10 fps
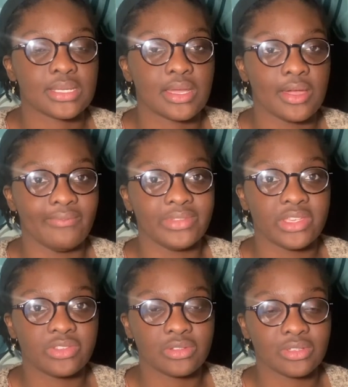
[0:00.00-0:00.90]
of
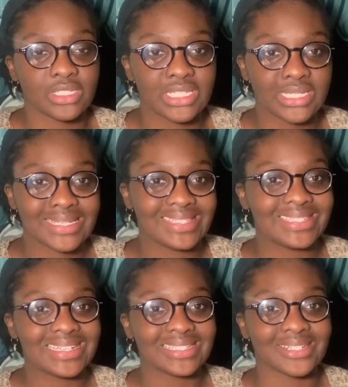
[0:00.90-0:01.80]
digitally
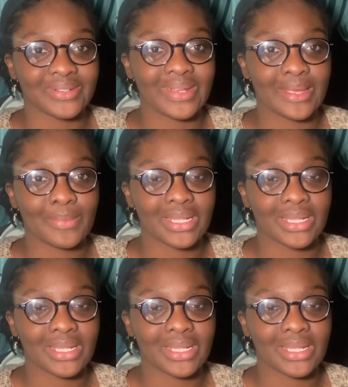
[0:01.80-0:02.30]
decluttering my